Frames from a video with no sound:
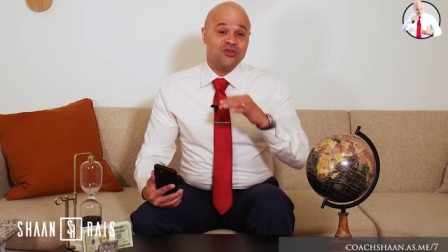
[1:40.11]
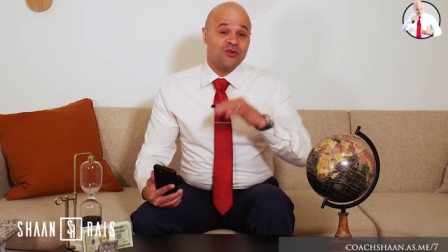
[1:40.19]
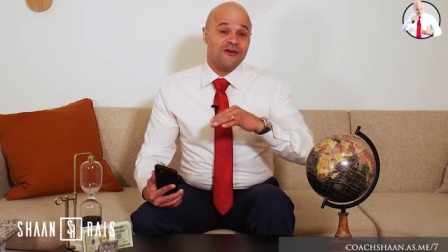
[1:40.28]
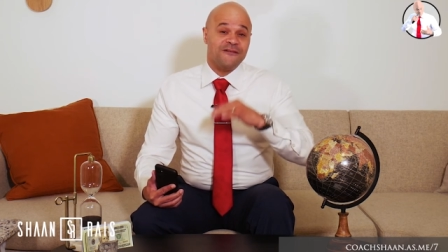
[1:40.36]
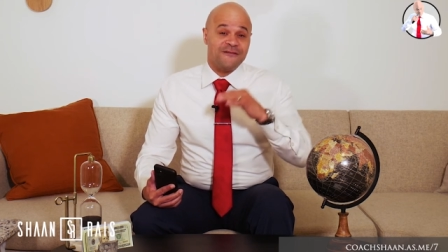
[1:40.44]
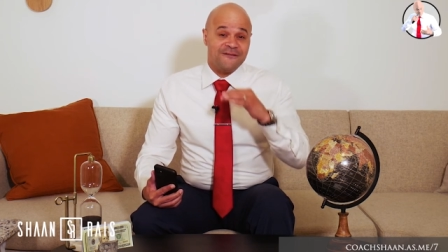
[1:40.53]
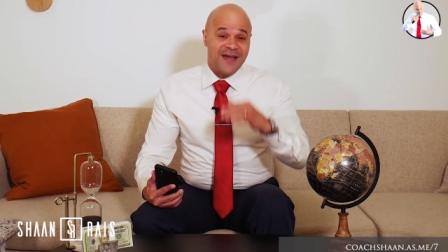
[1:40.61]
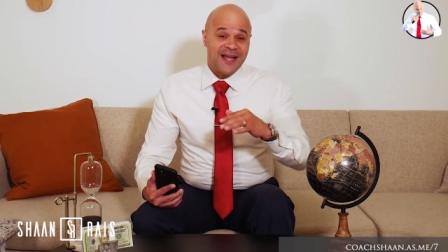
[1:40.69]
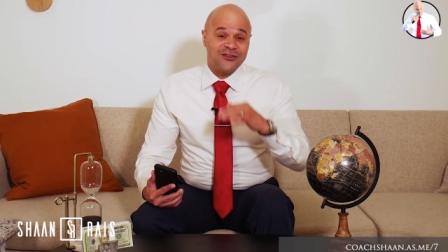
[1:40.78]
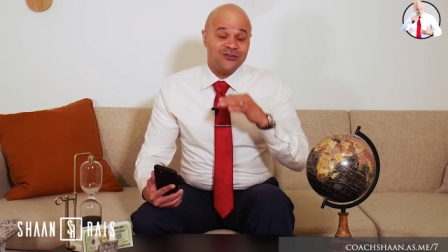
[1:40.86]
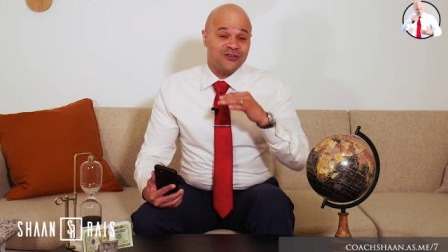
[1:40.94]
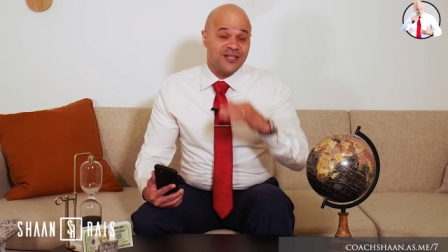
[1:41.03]
You are
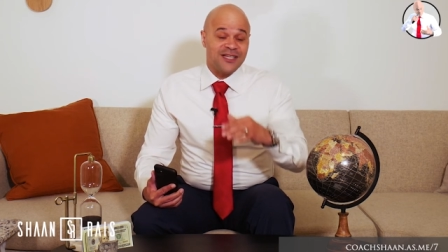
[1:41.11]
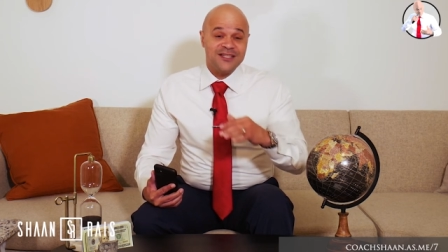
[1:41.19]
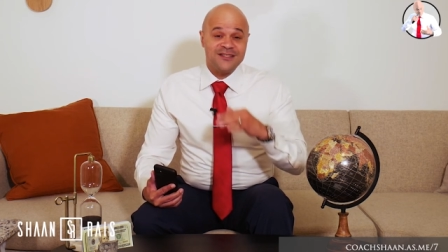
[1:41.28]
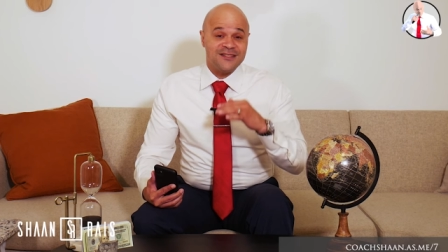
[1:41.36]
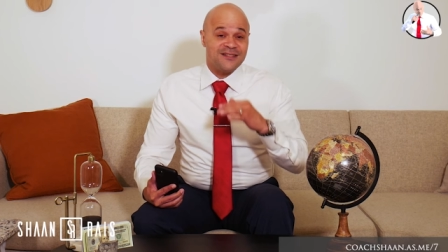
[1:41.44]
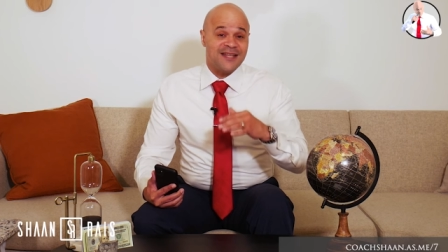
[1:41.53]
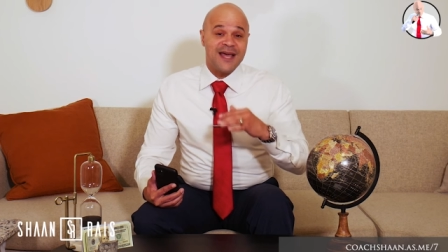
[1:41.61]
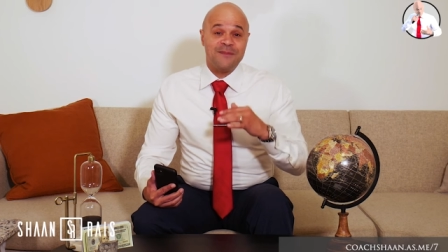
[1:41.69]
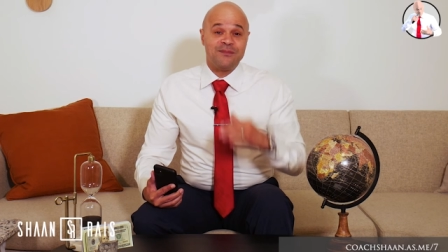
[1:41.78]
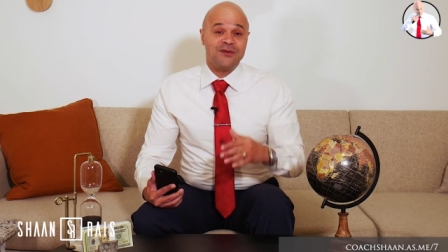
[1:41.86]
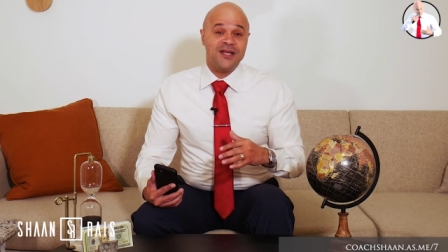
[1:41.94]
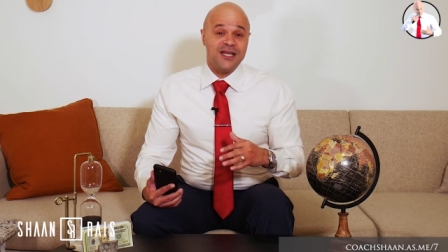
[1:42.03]
factored into
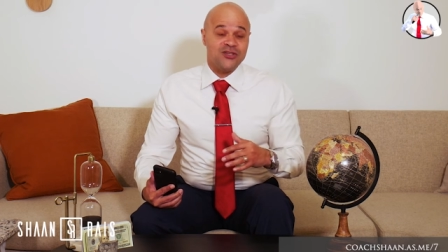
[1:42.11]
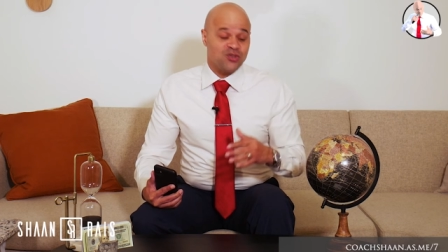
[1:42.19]
that plan.